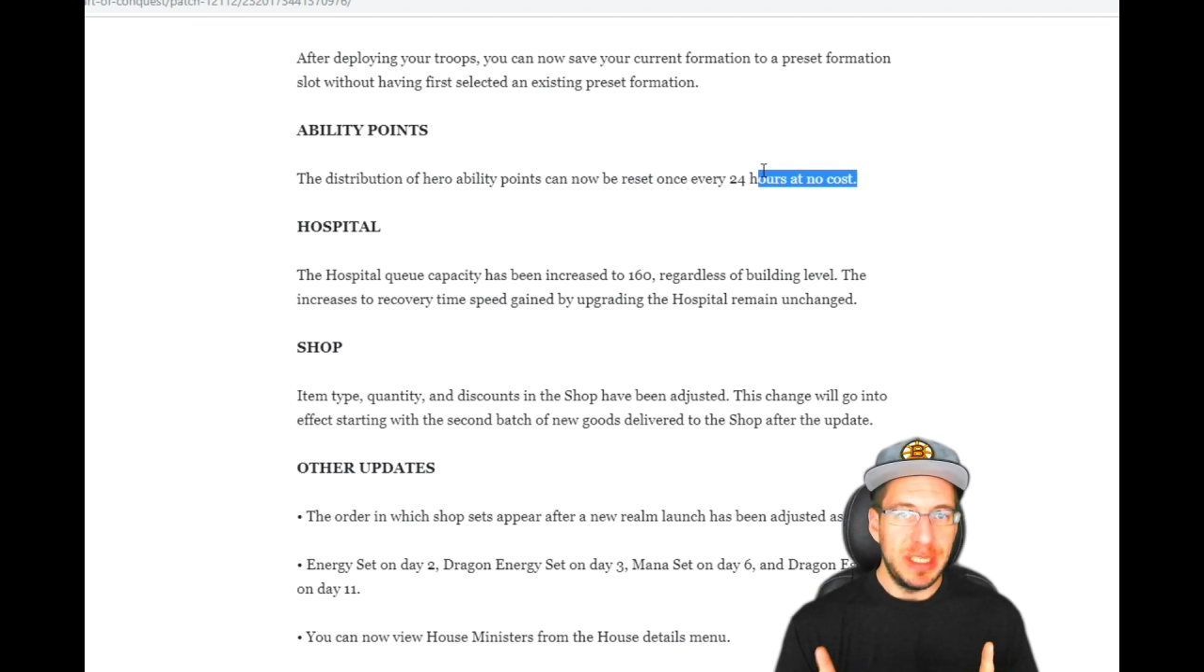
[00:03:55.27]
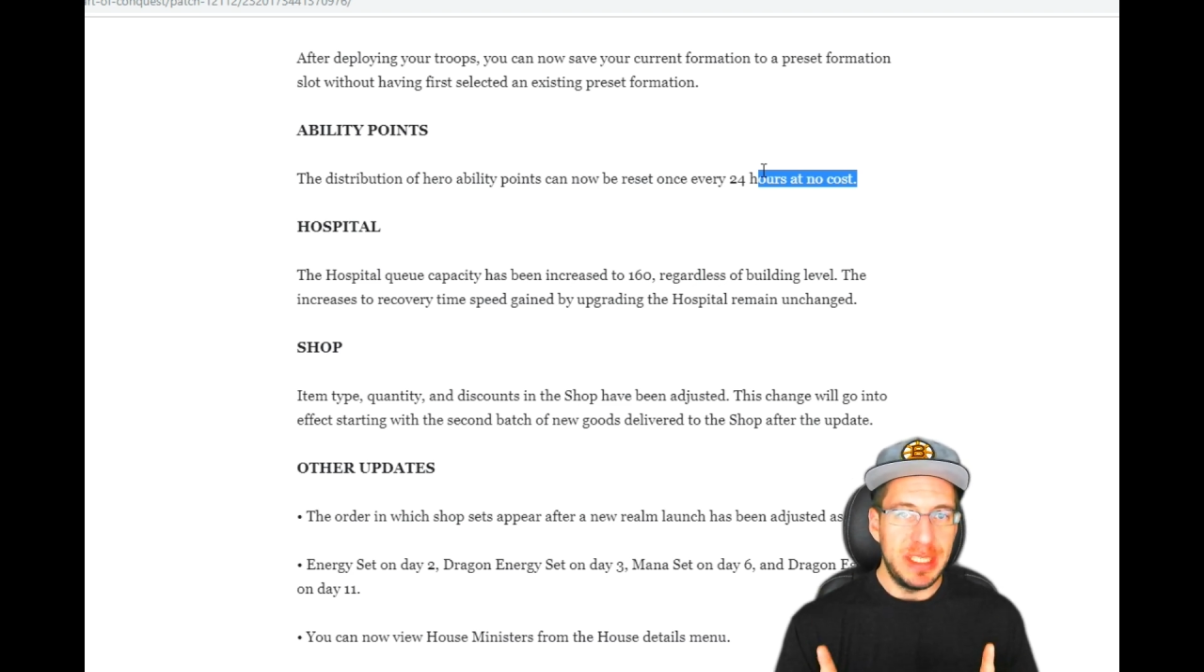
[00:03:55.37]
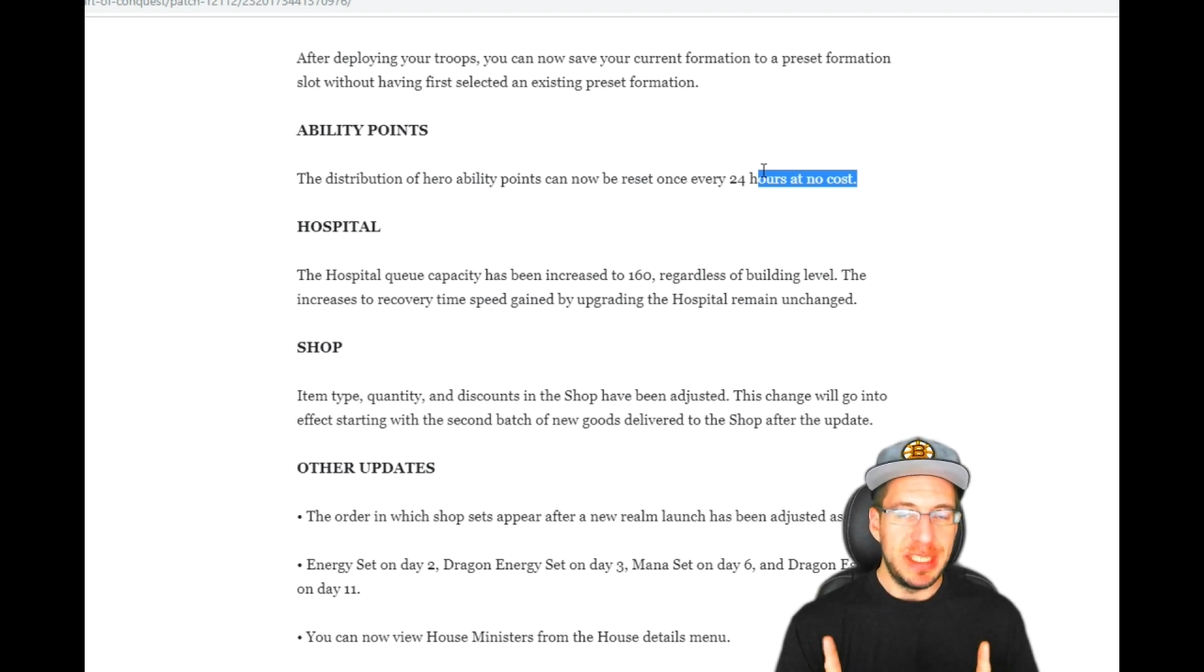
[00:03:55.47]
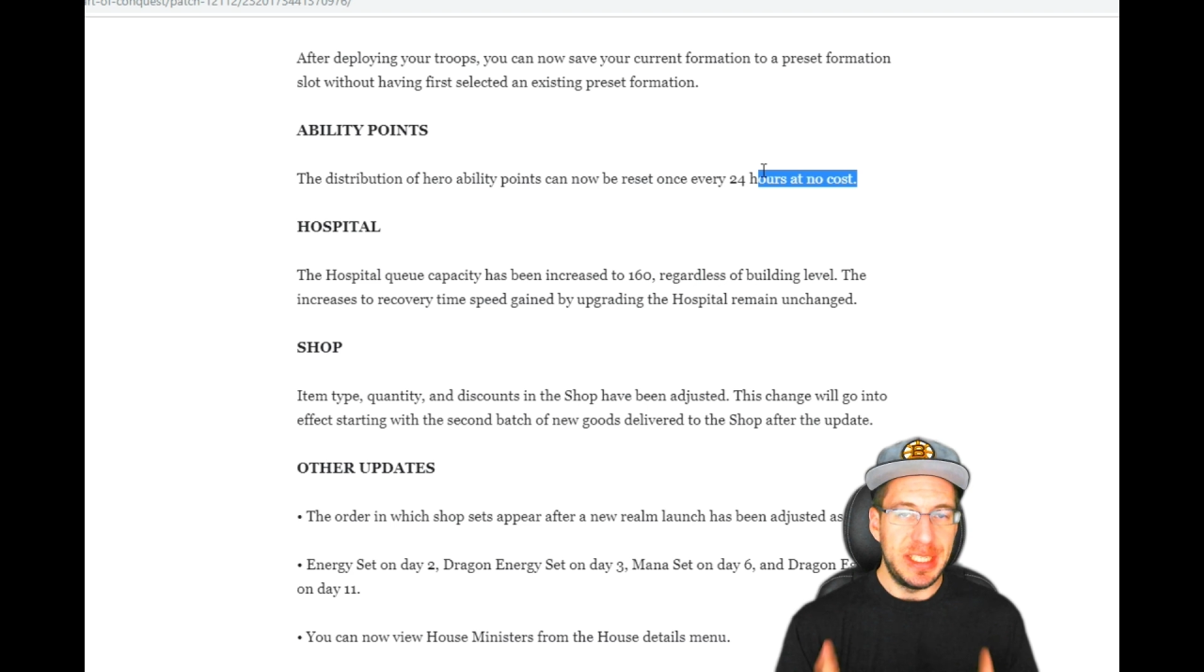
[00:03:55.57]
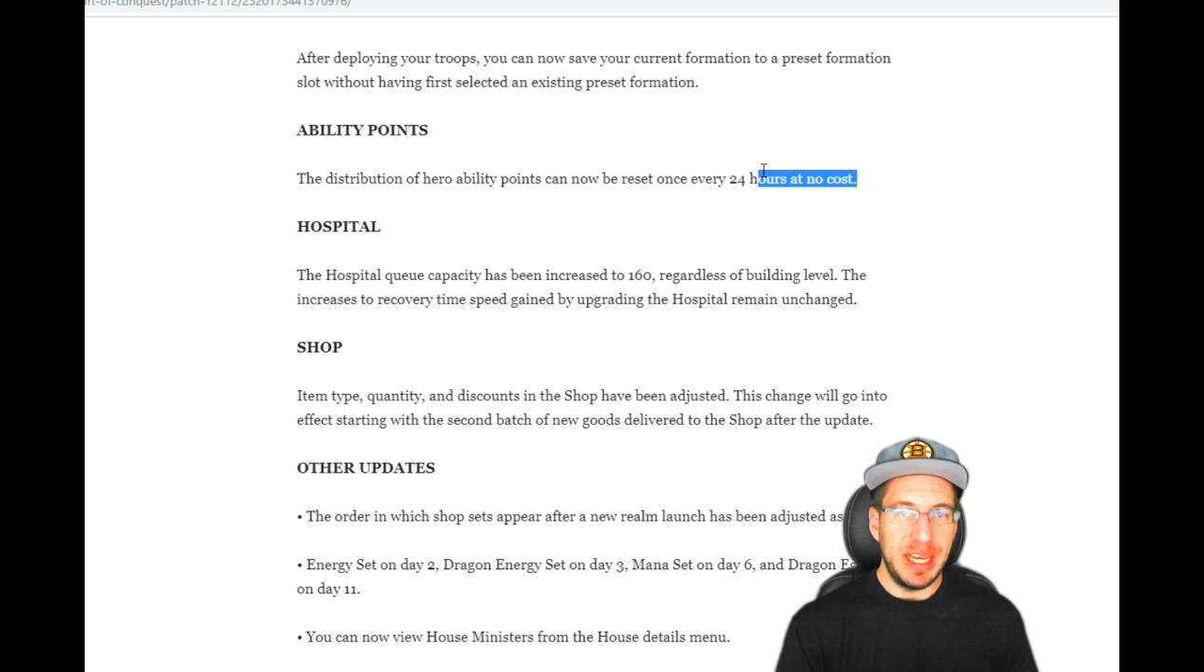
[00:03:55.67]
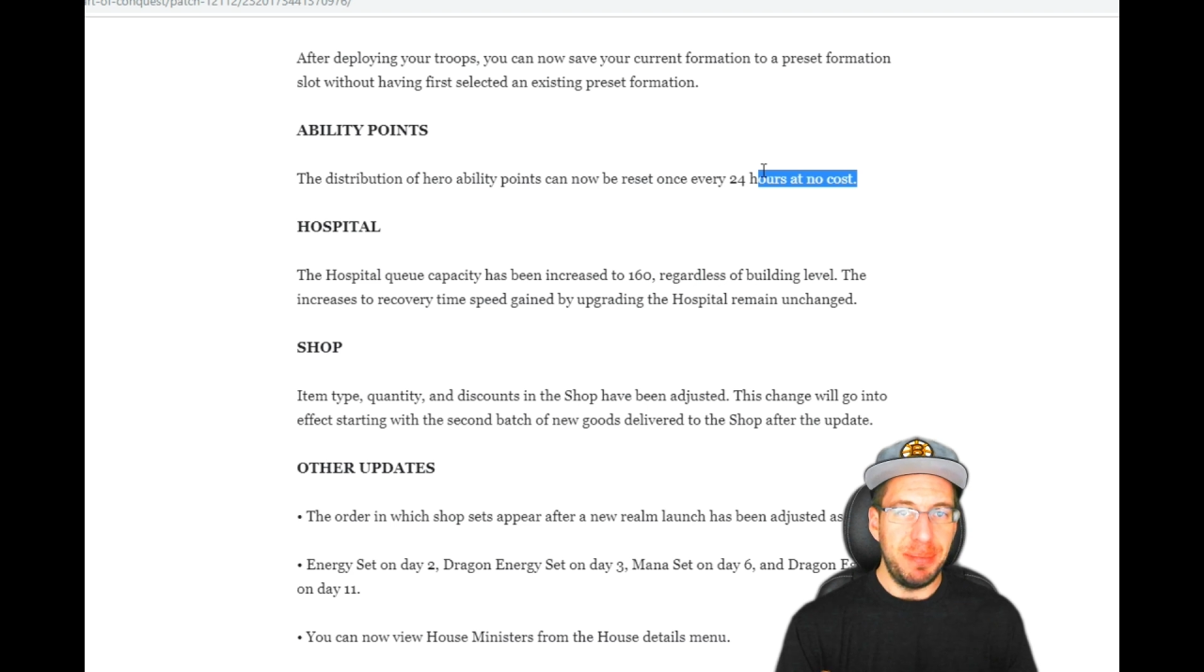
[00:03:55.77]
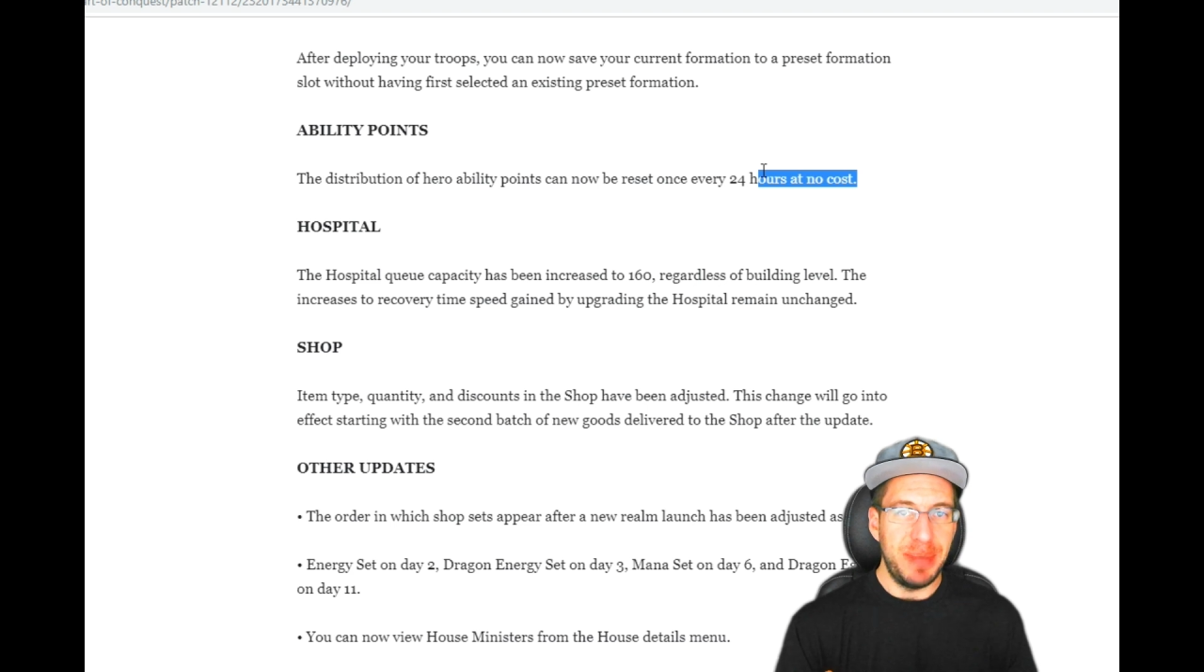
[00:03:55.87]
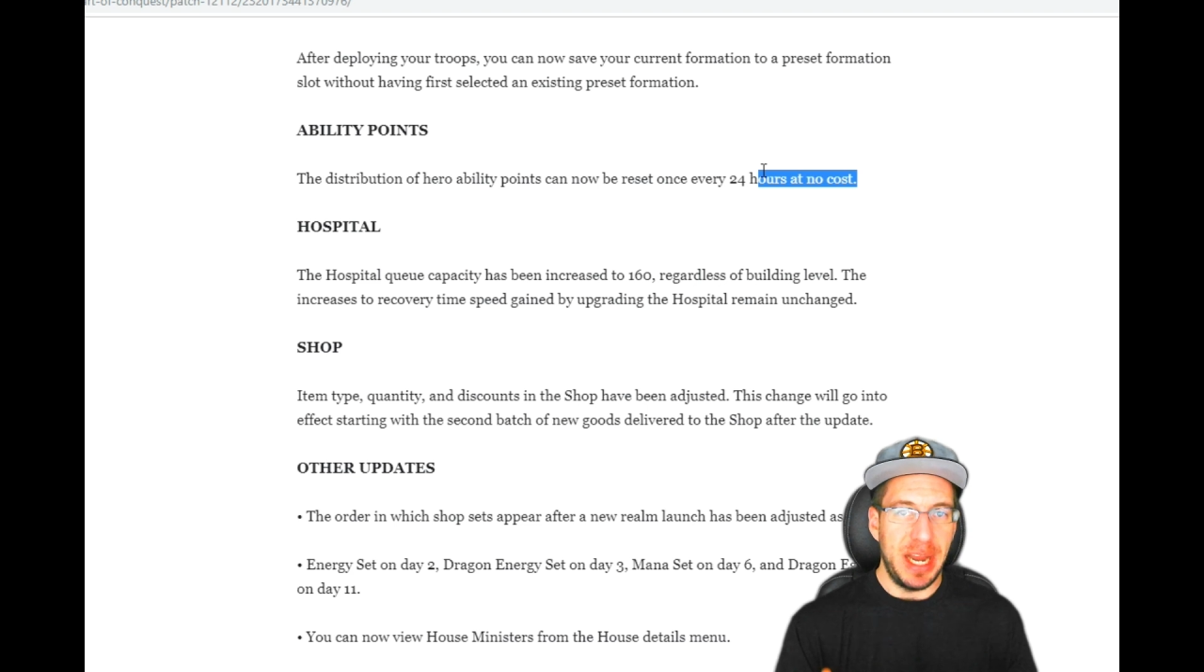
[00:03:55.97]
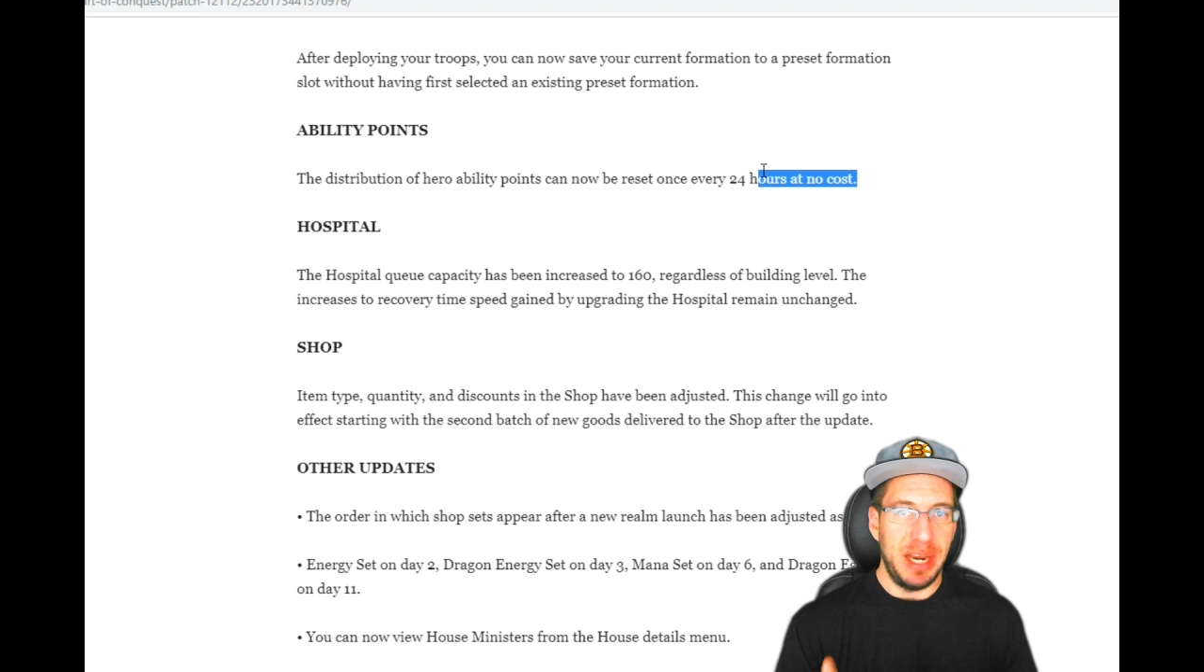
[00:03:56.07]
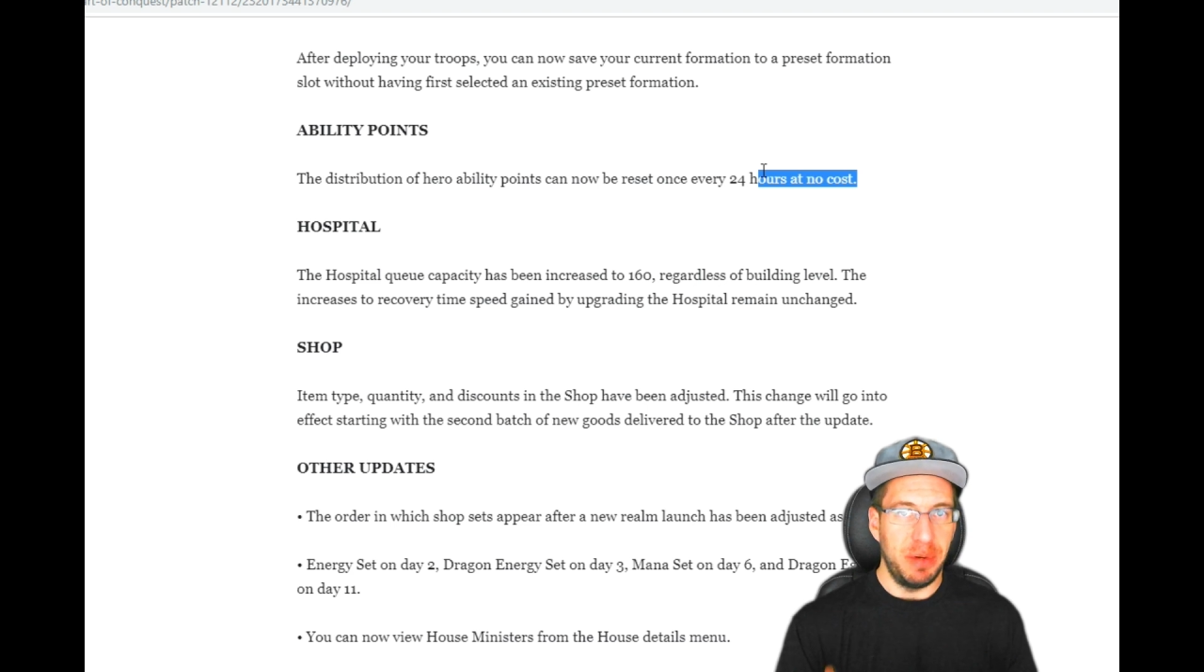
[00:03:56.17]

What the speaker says: to skip that,